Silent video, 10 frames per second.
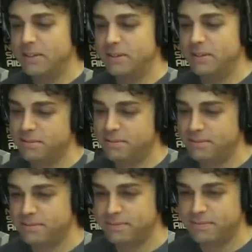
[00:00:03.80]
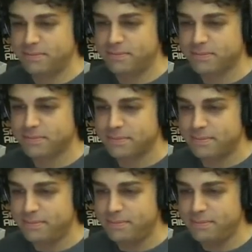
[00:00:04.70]

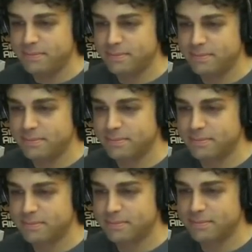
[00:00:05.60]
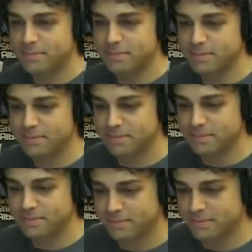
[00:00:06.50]

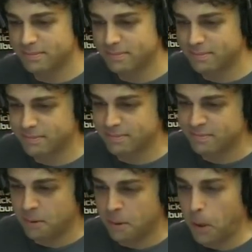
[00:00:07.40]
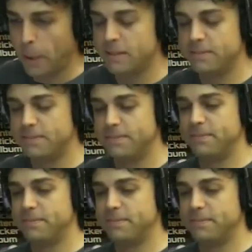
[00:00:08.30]
(silent)